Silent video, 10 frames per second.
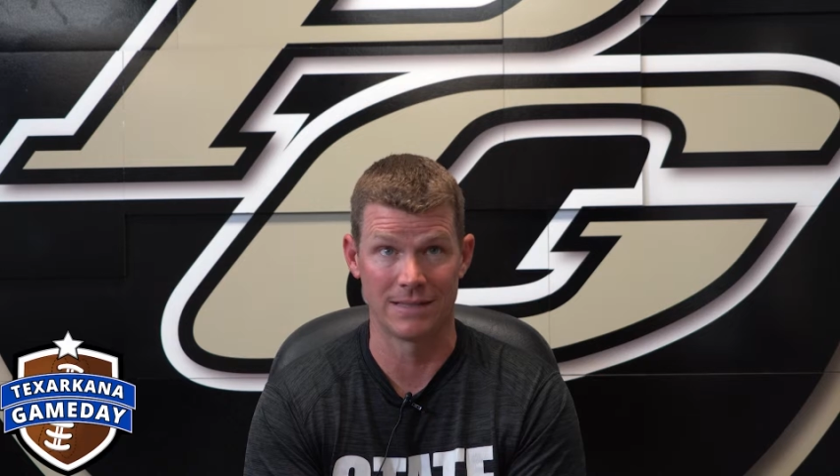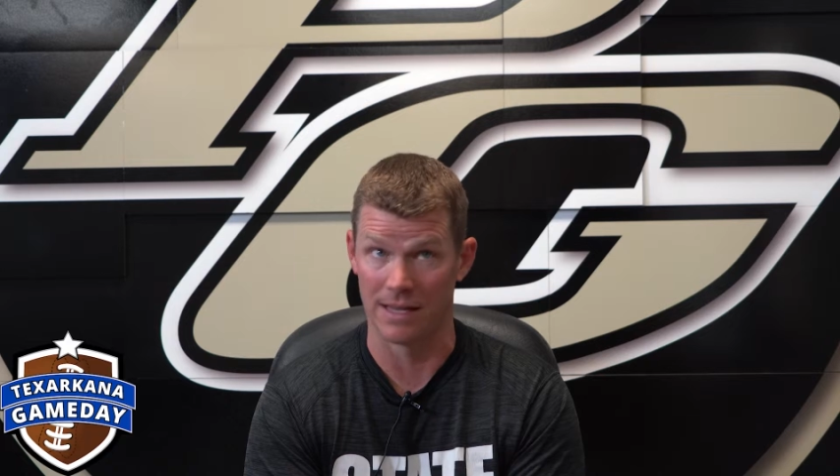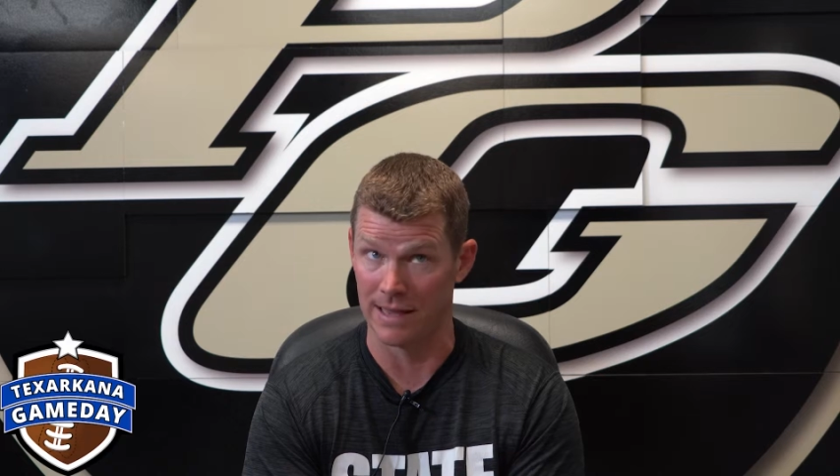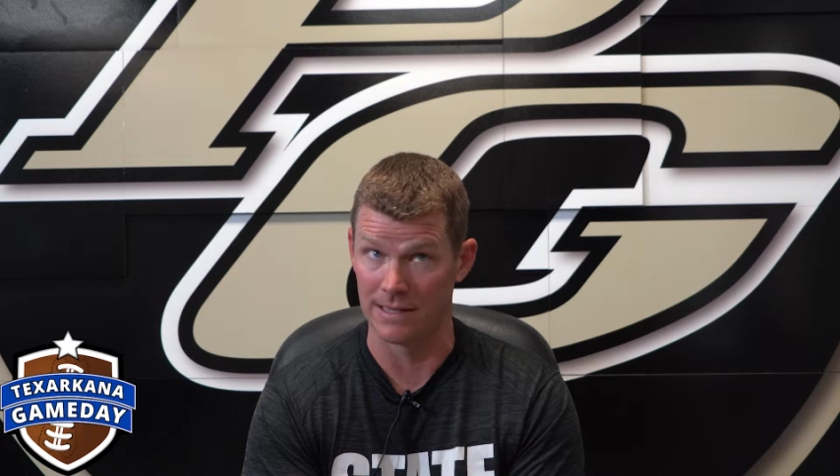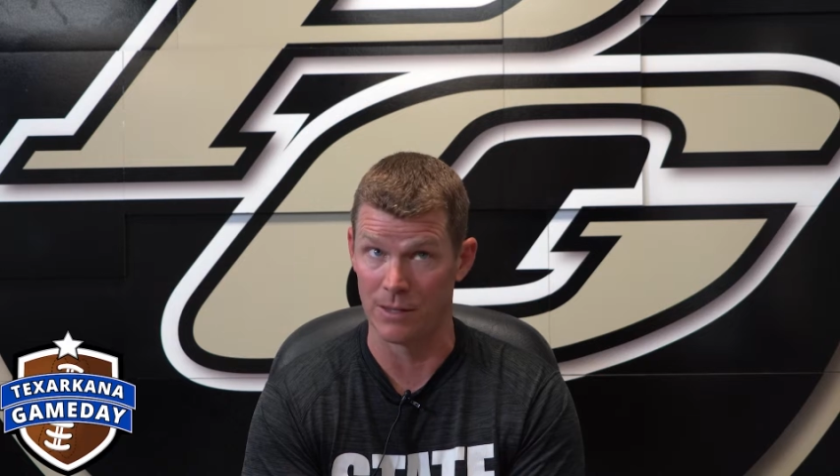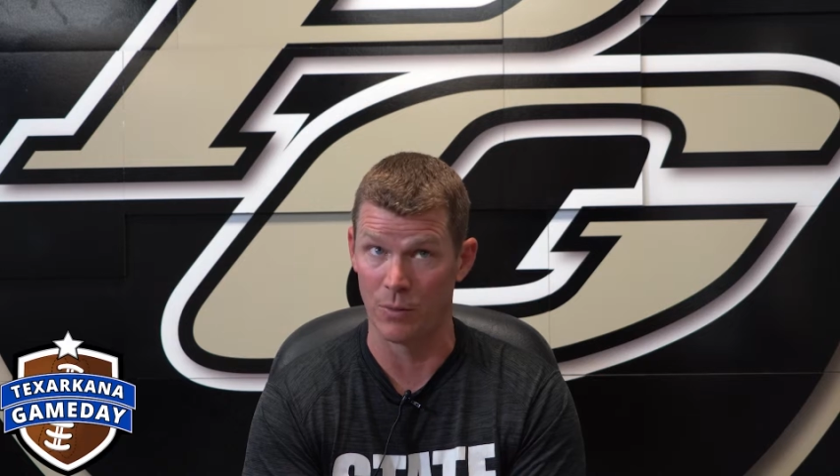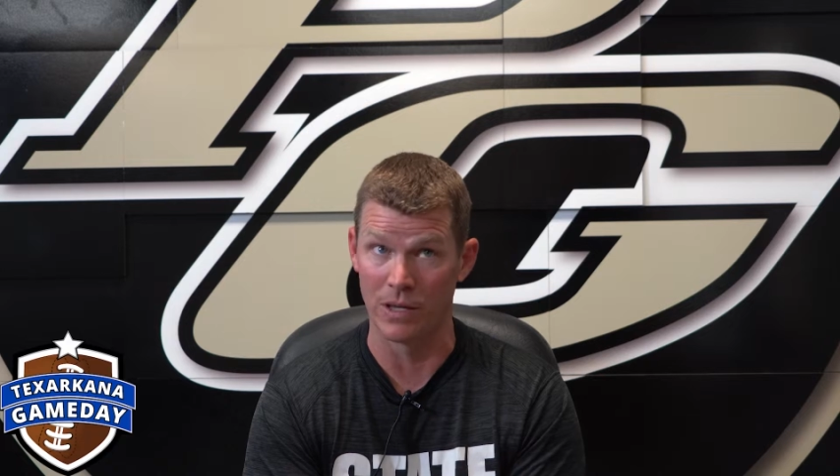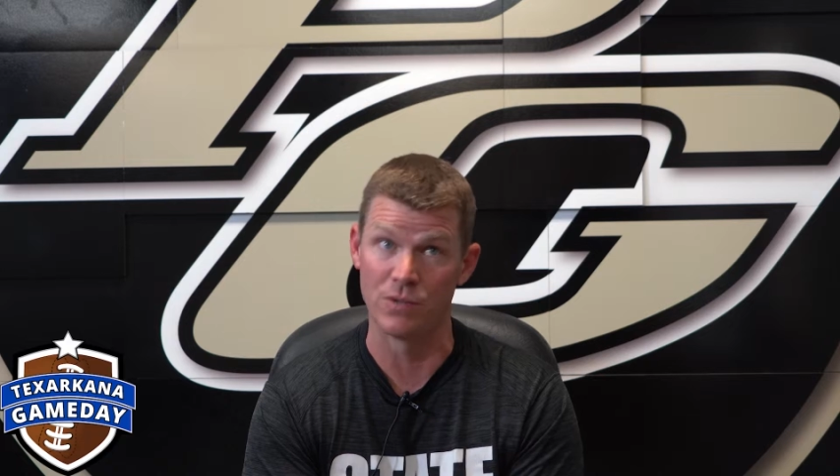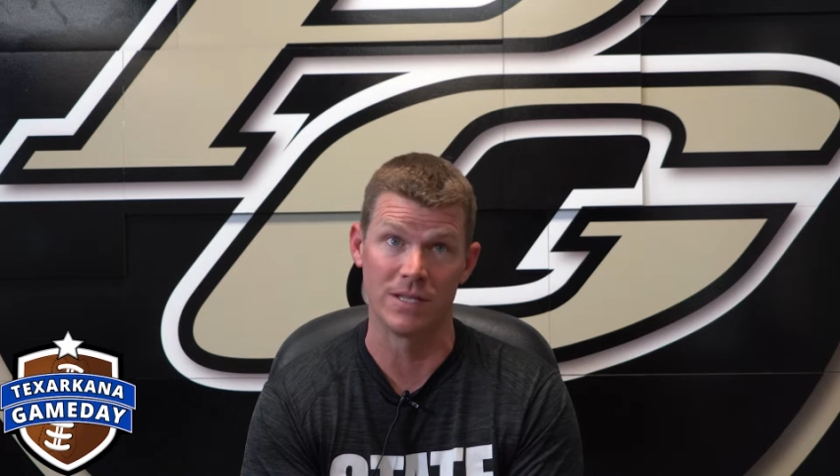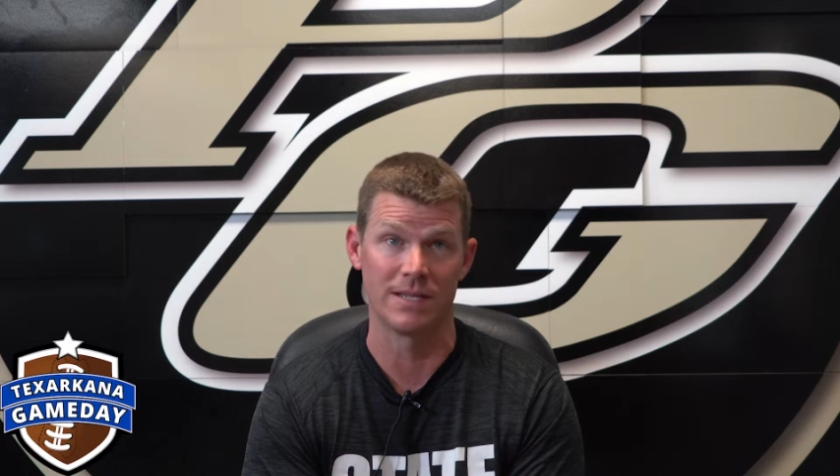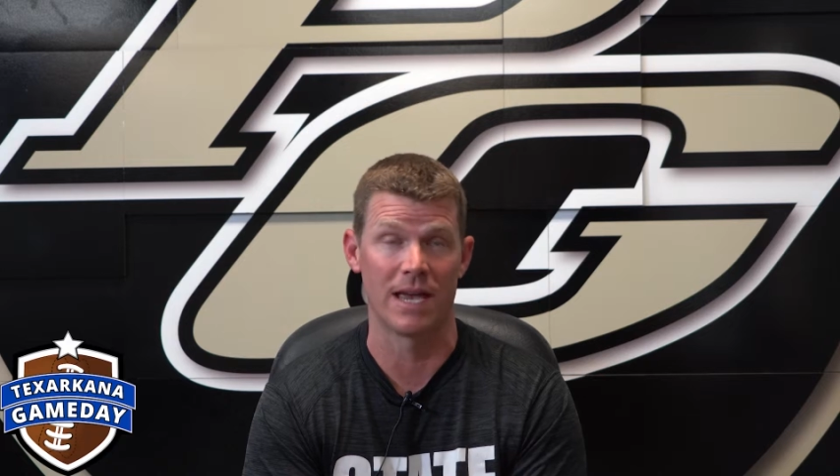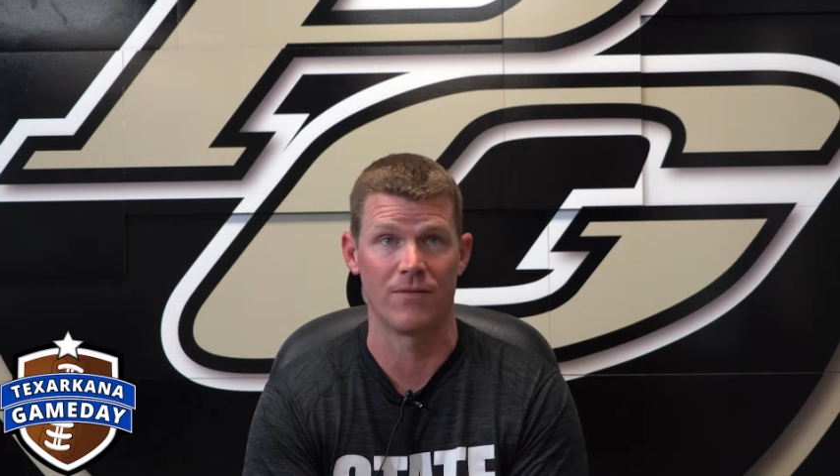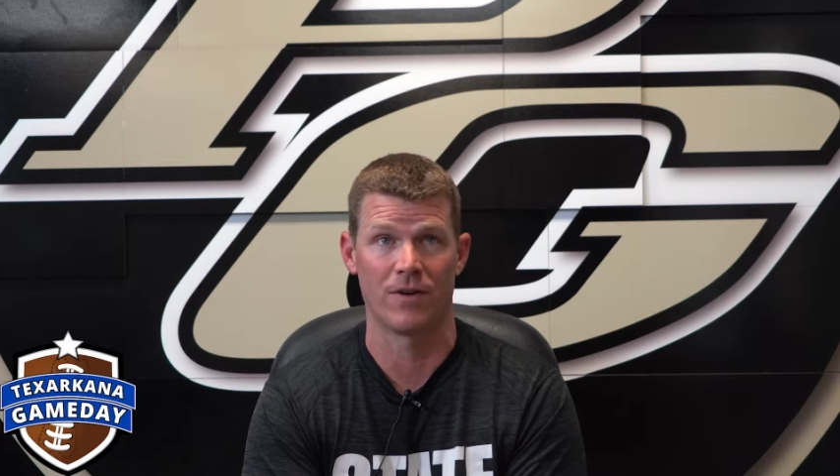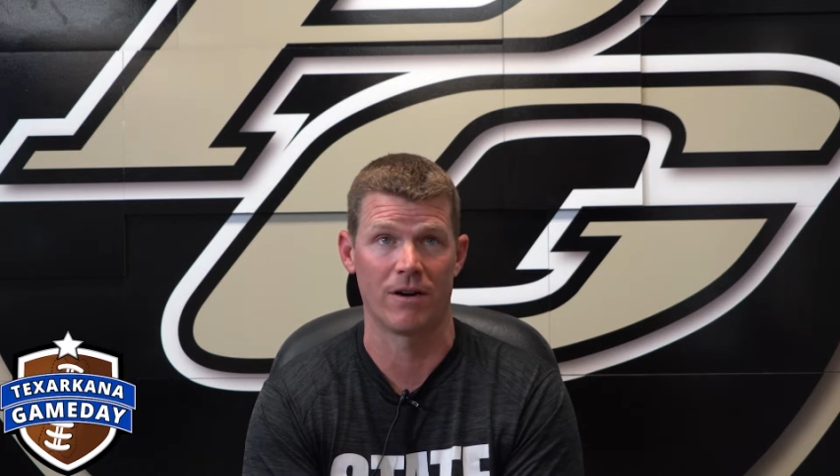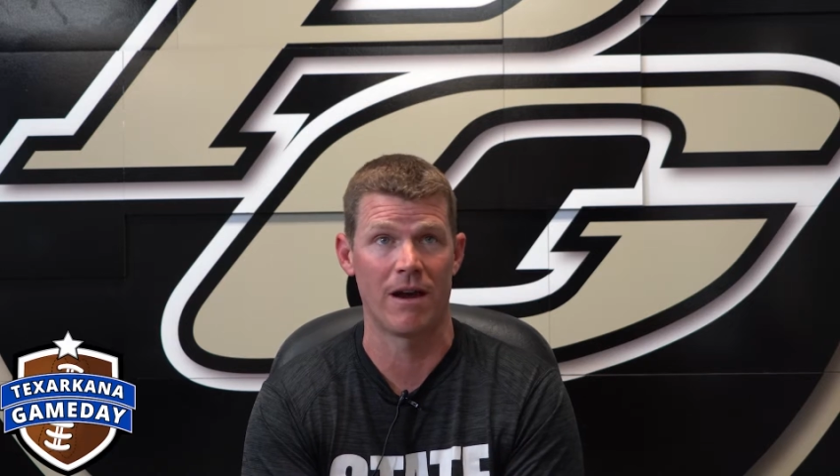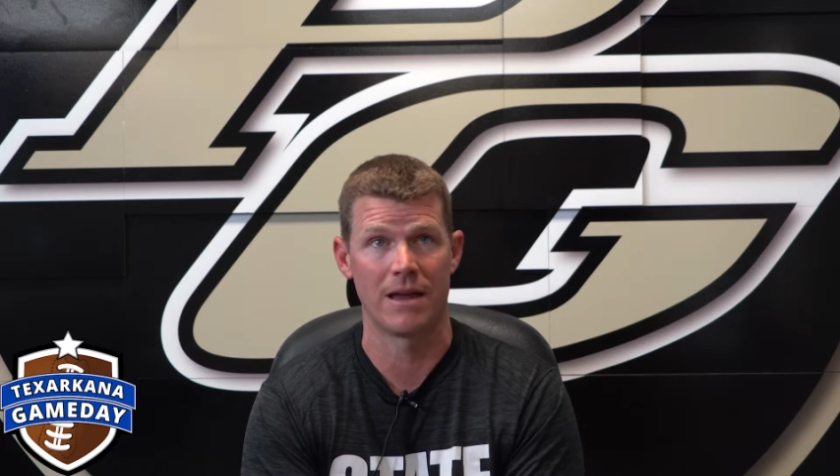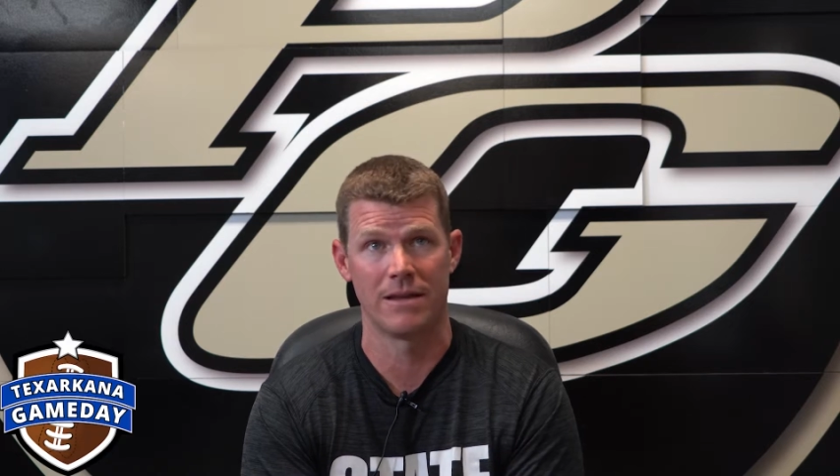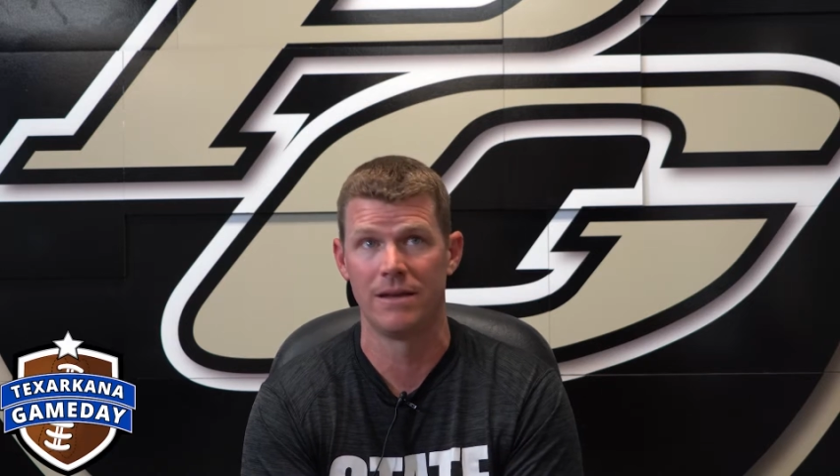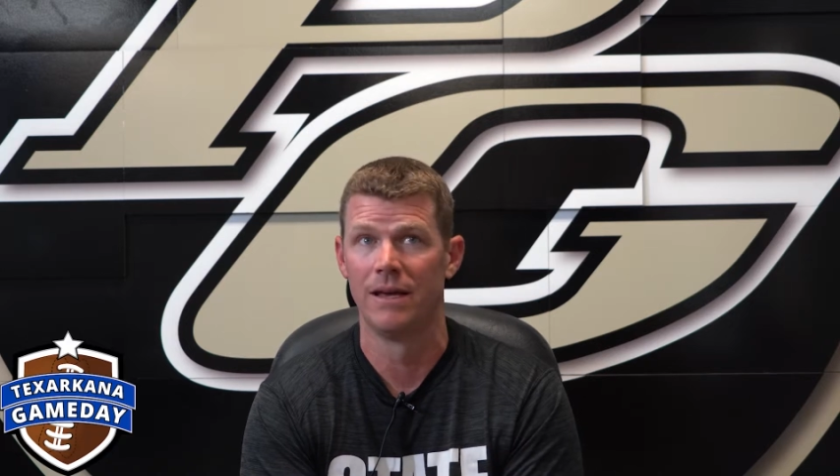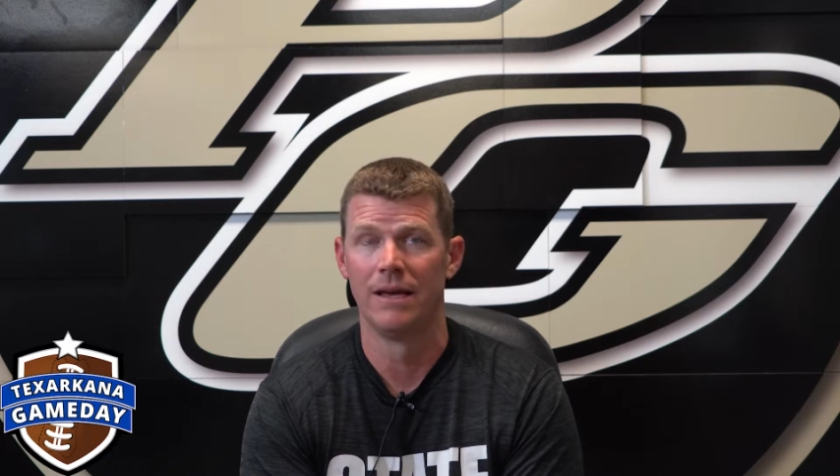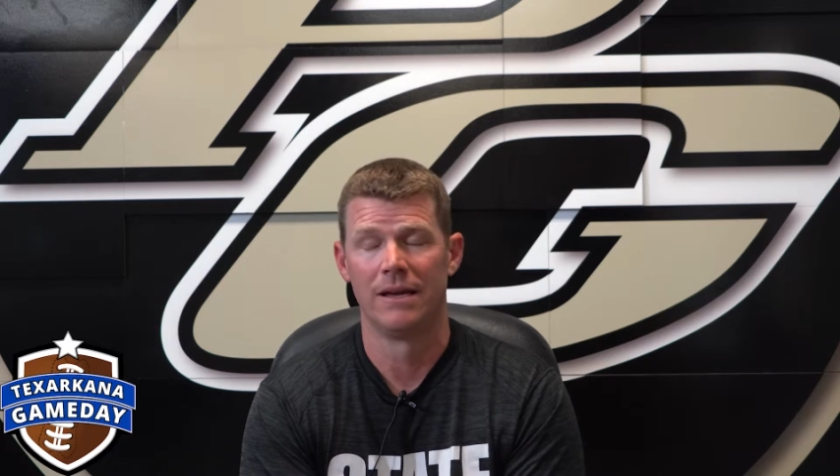the things that we used to take for granted,